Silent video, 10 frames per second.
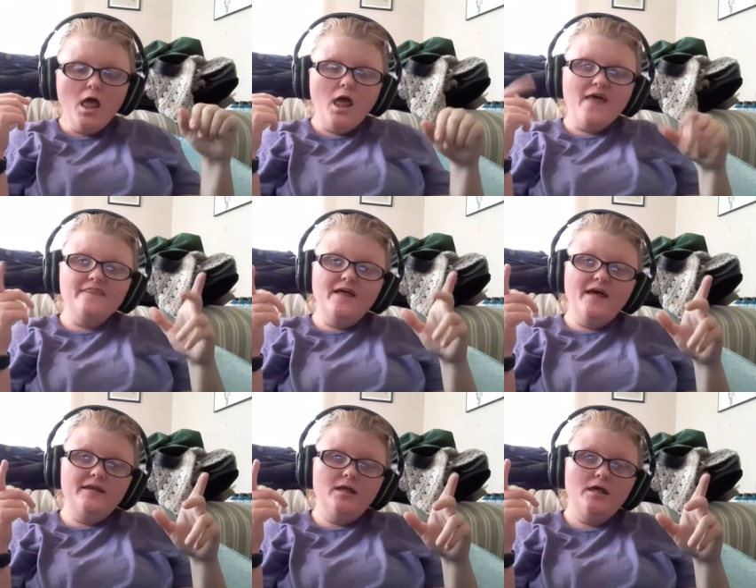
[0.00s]
And
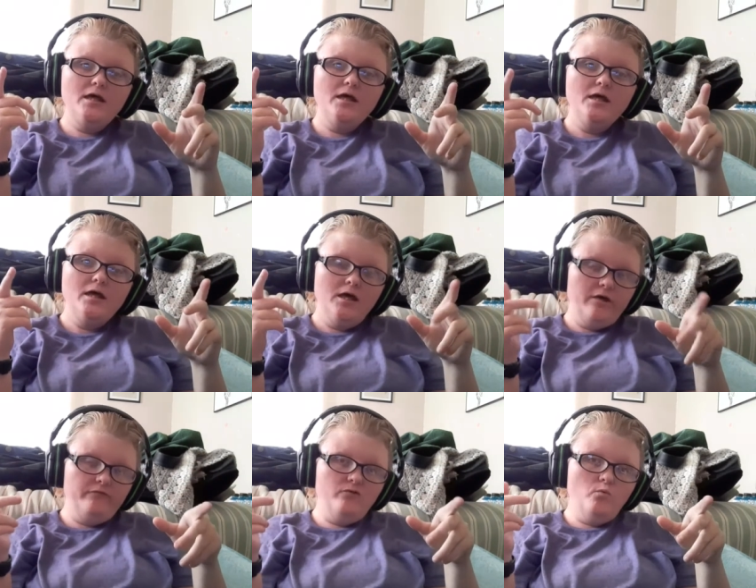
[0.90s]
then,
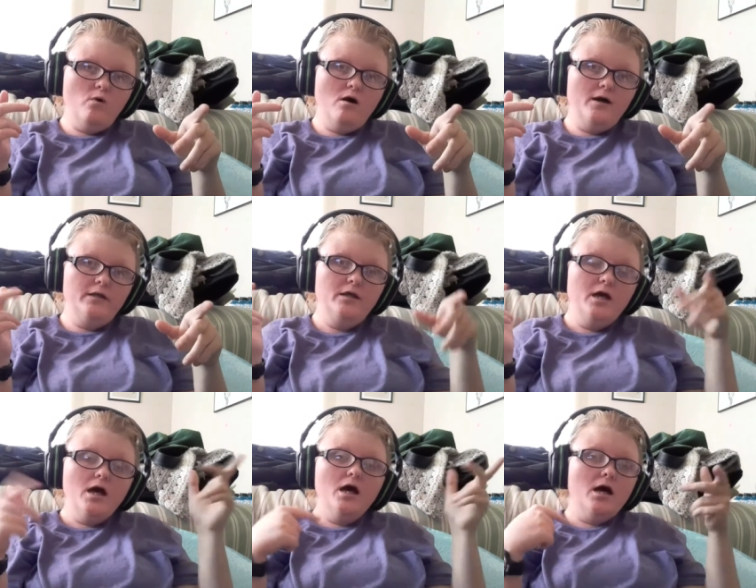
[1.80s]
if you want,
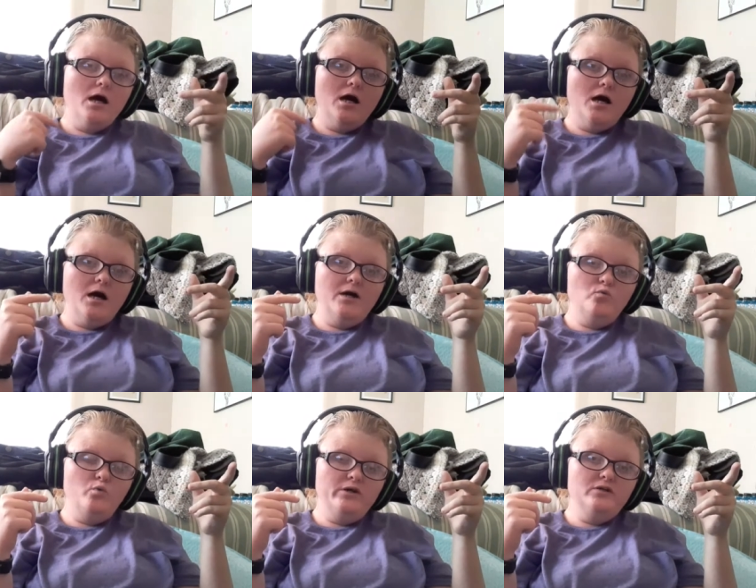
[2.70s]
I
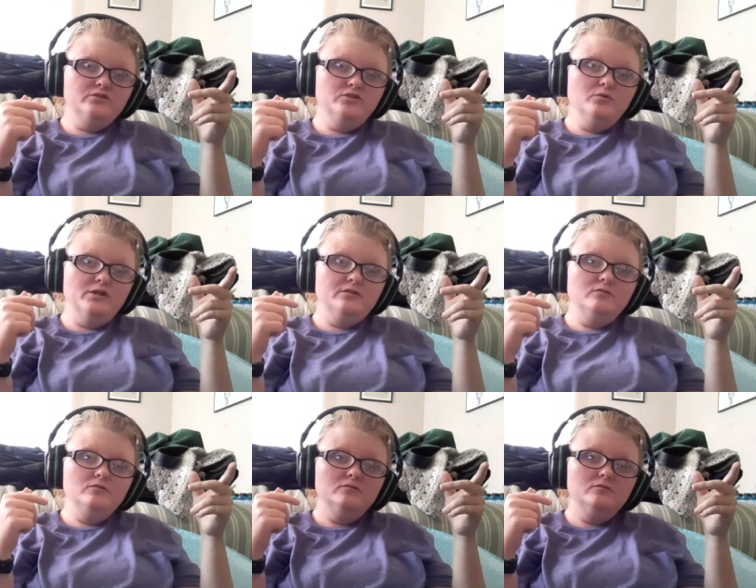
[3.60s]
will do it.